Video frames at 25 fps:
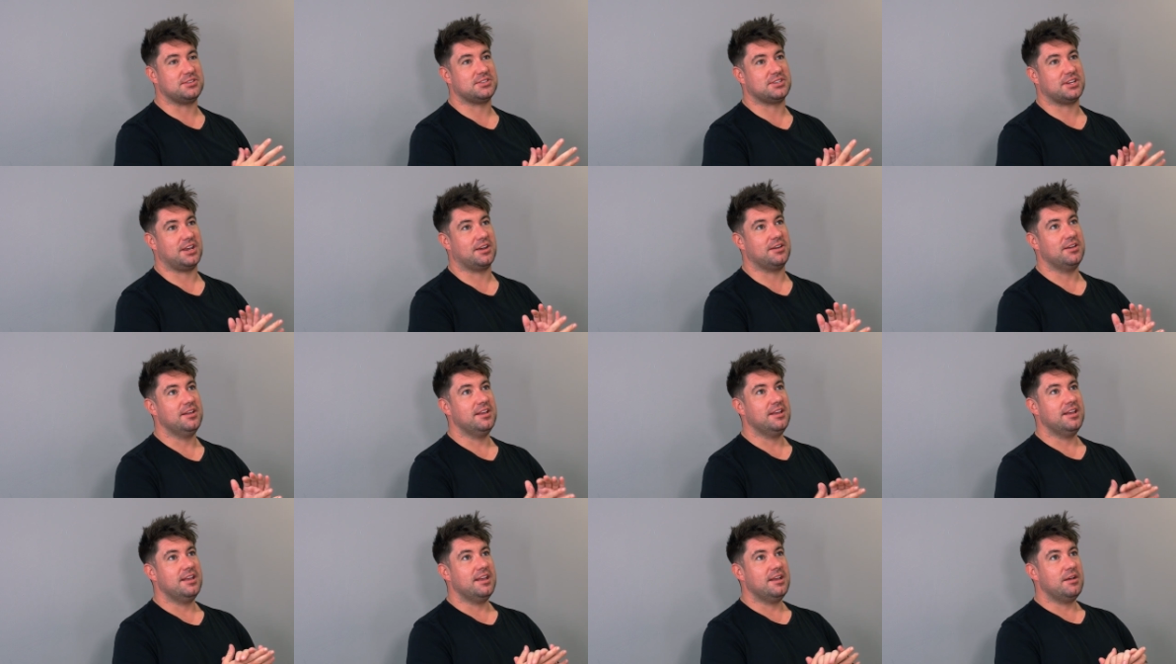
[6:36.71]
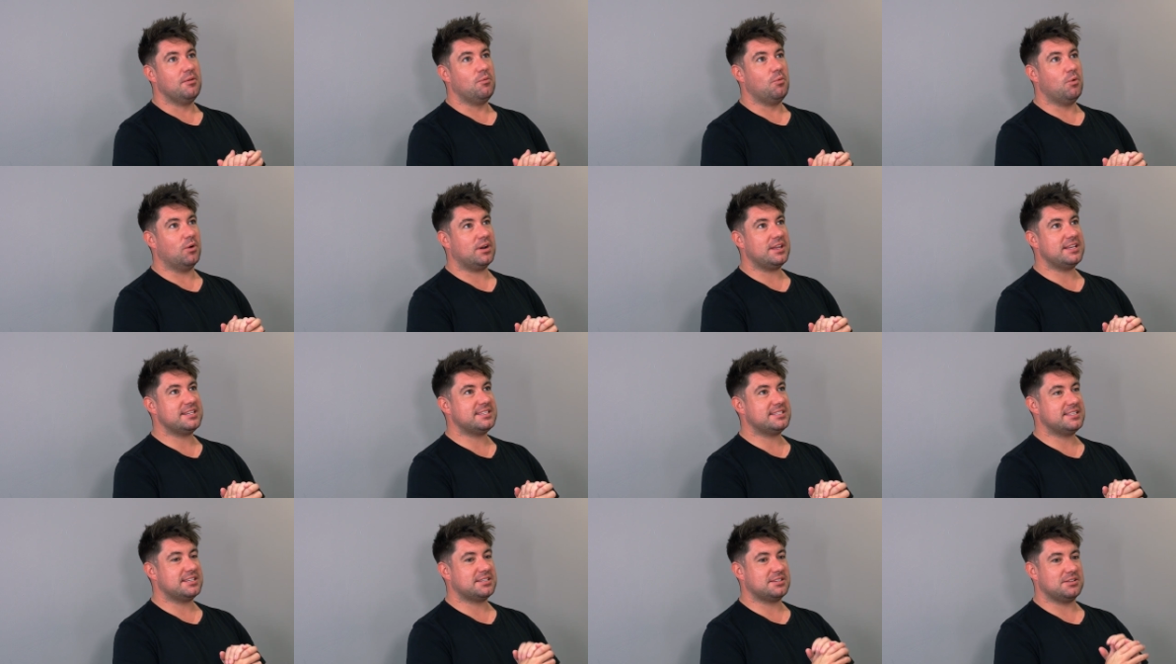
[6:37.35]
So what
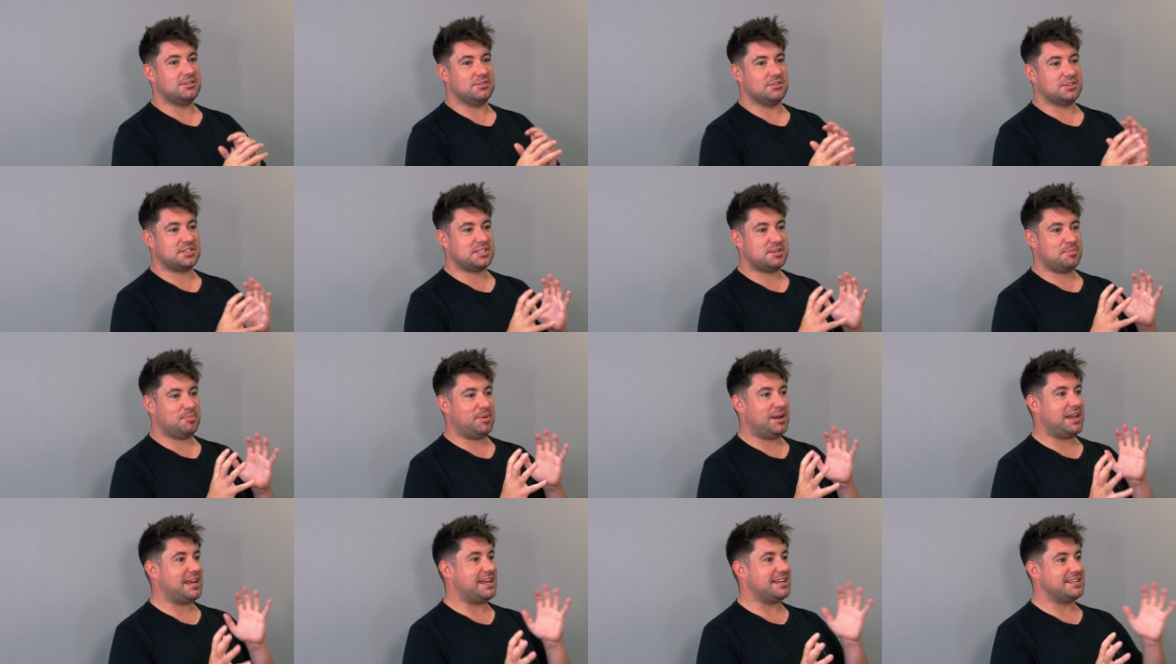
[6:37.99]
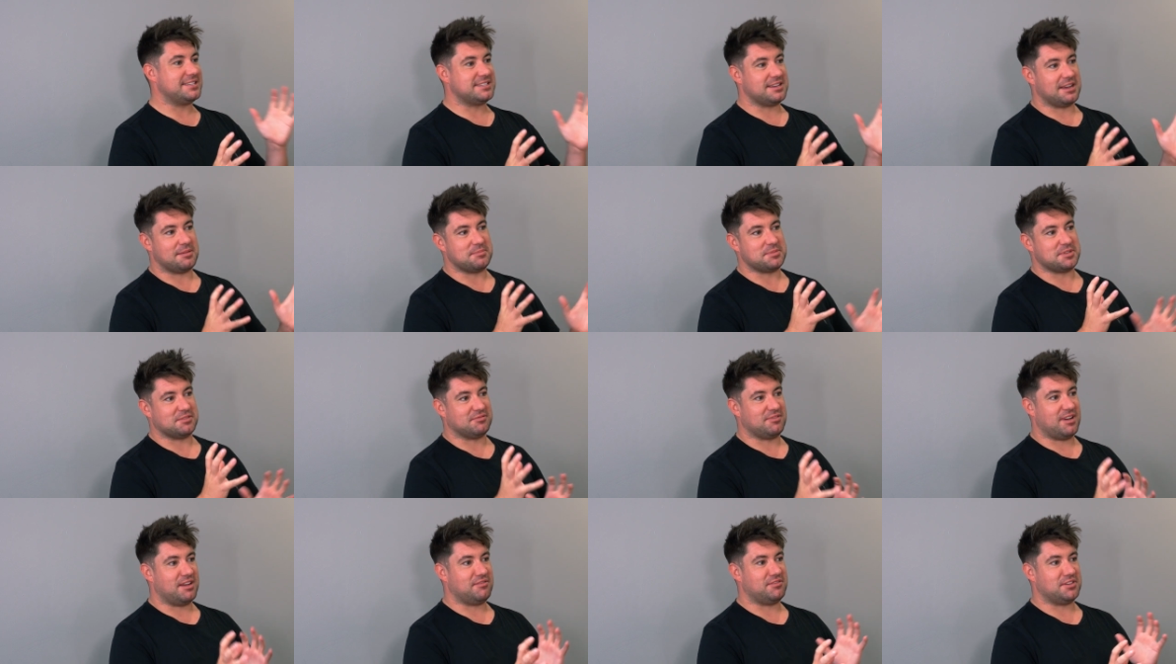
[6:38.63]
is the sort of split in
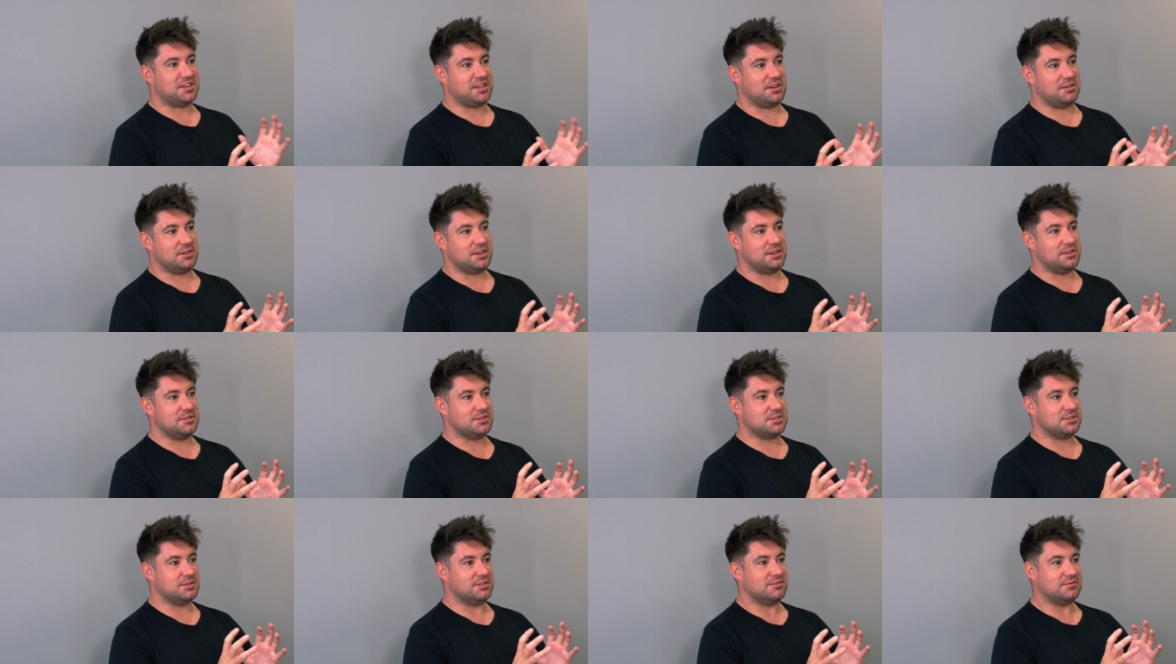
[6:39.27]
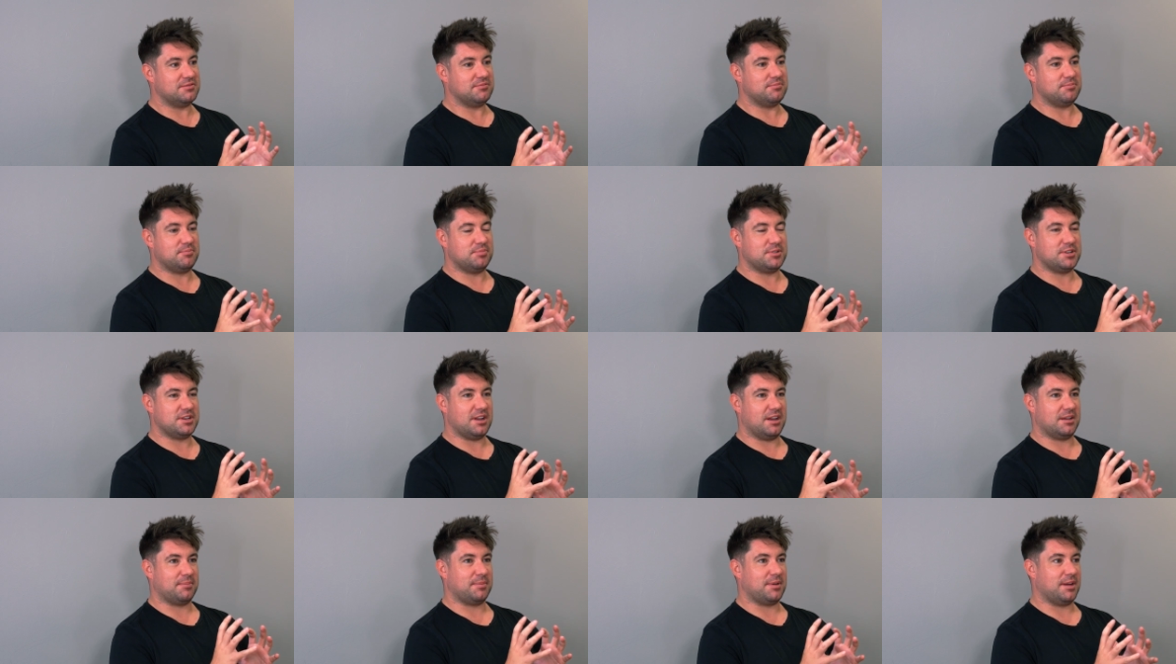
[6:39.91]
terms of revenue? Are you sort
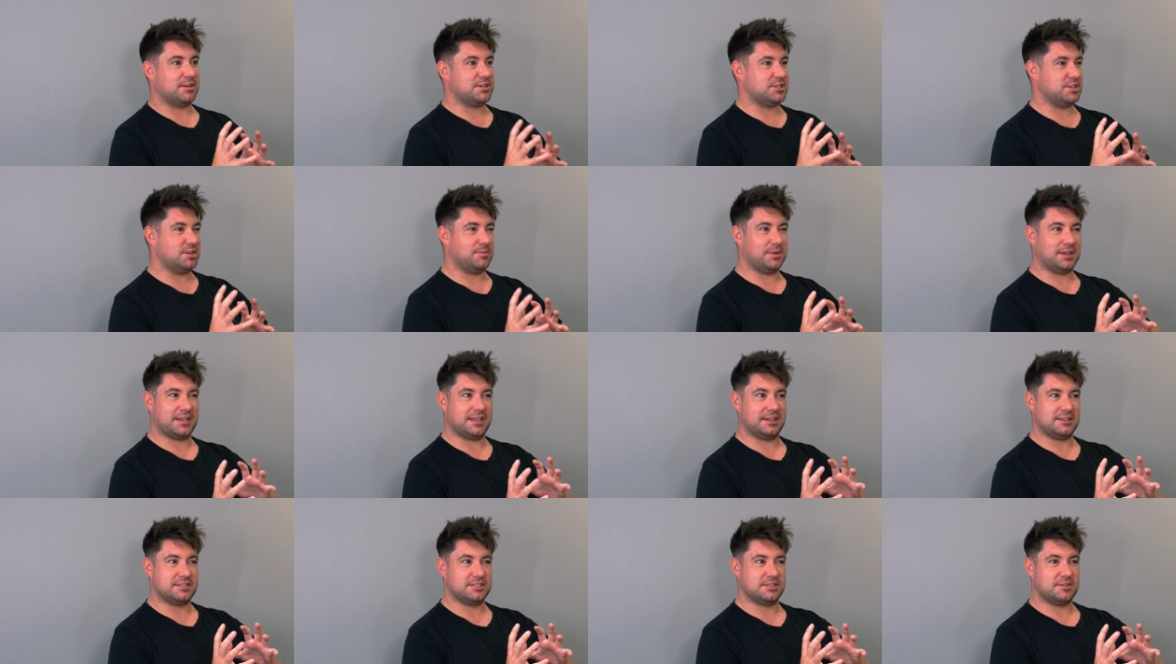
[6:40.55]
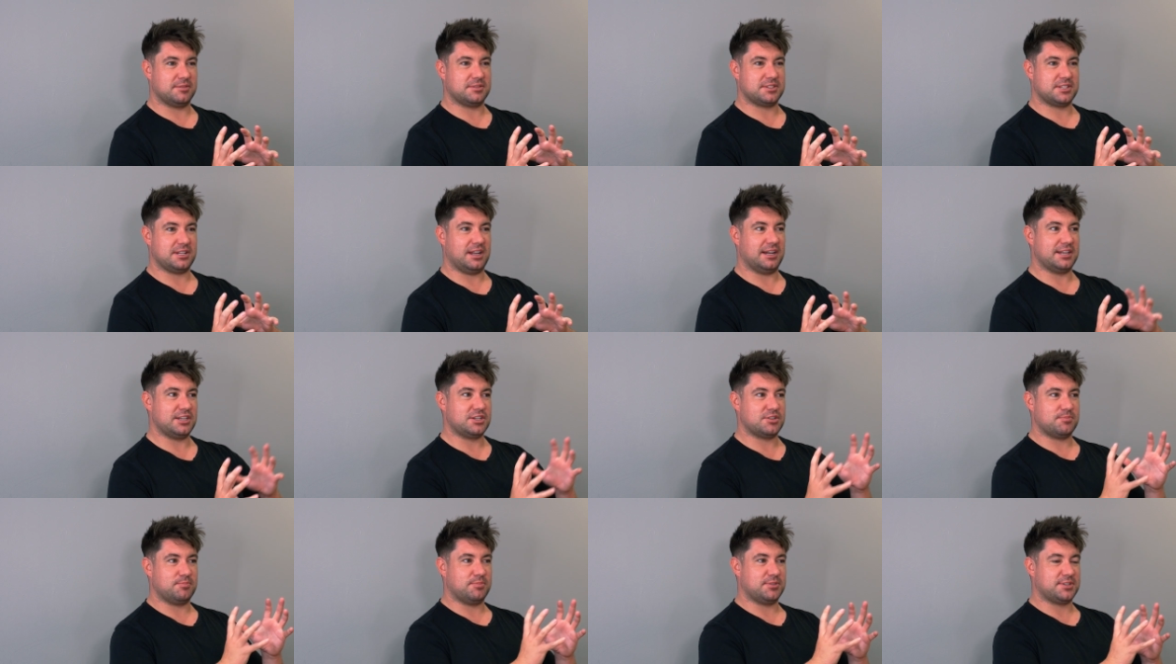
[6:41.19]
of, I'm assuming it's
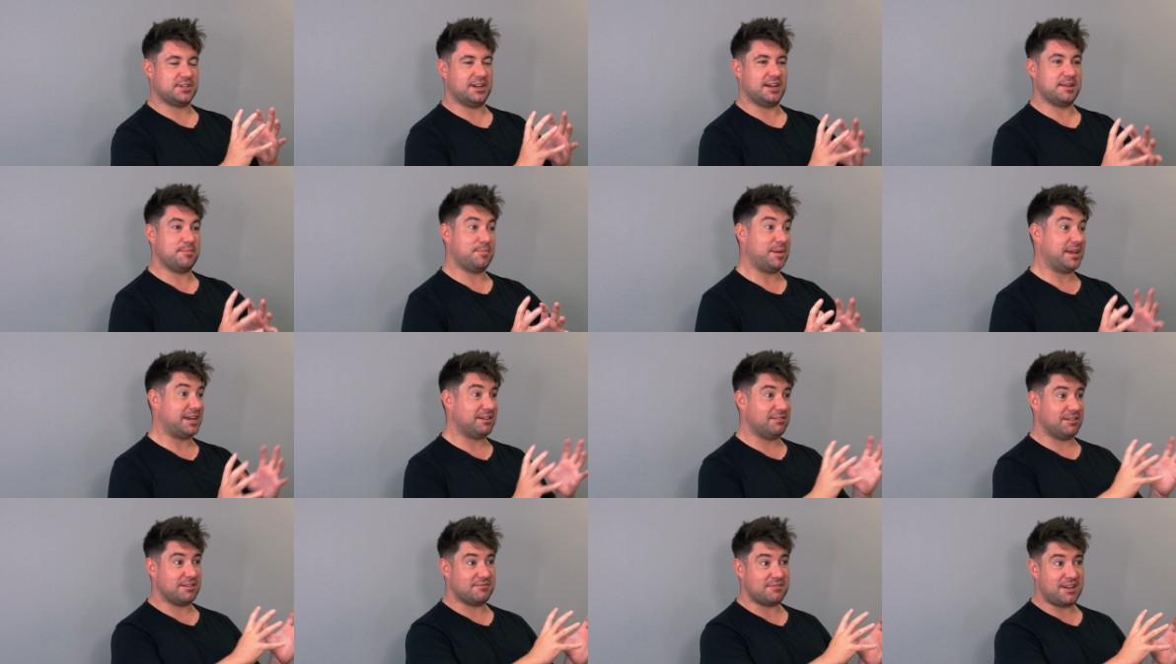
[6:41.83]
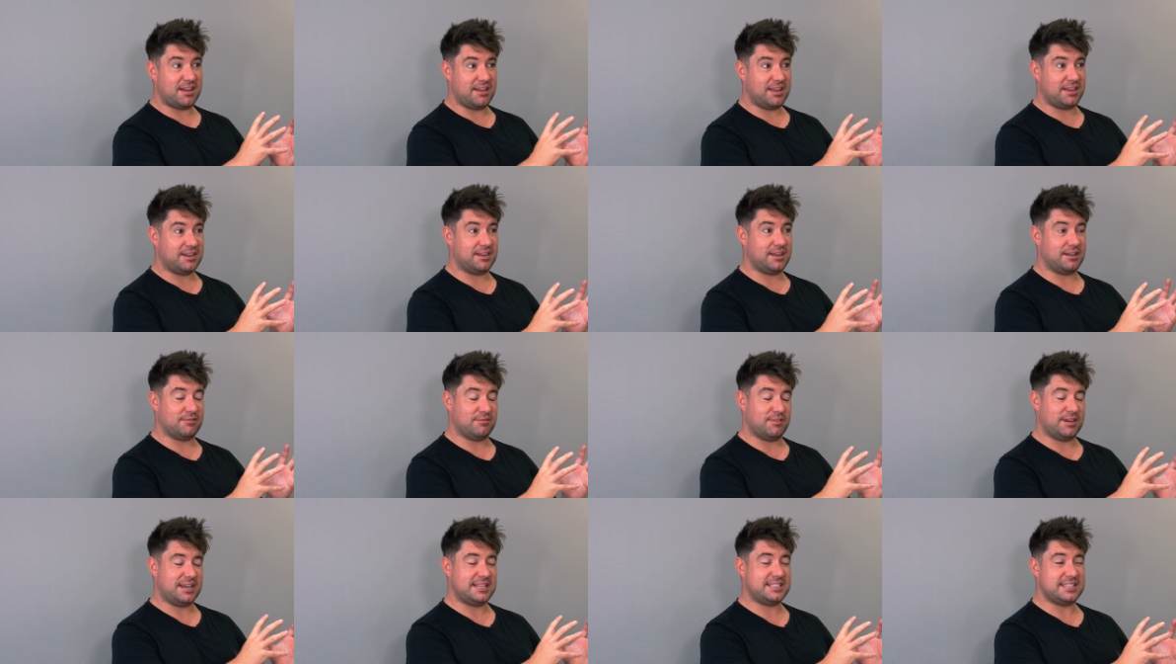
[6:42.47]
slightly bigger
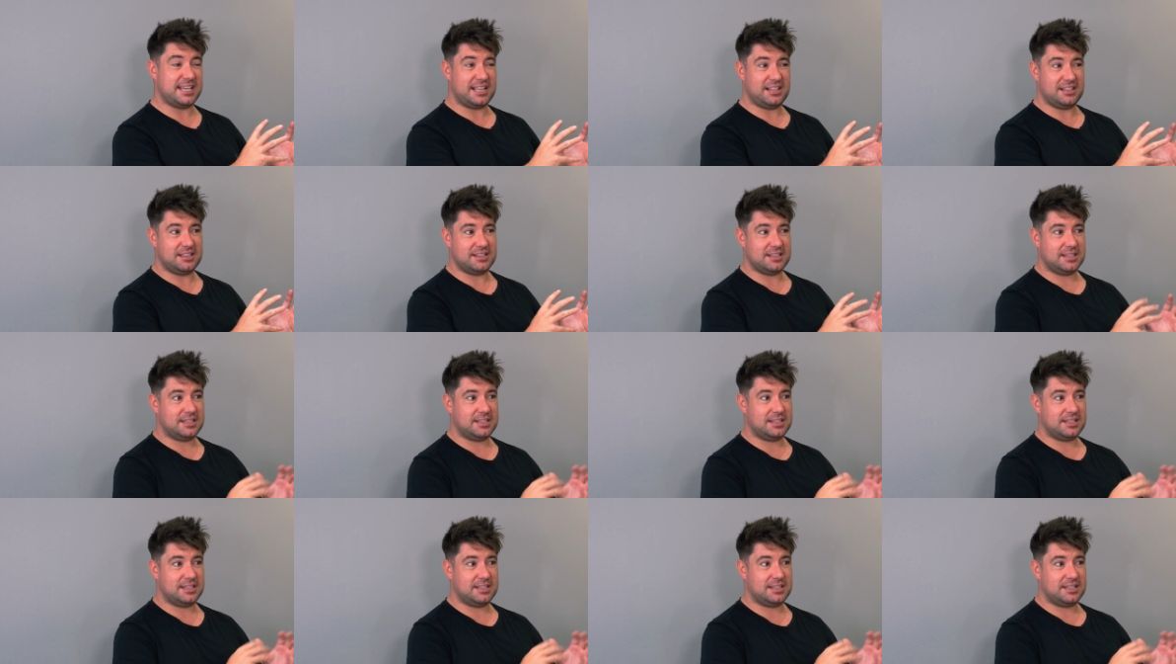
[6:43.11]
in retail?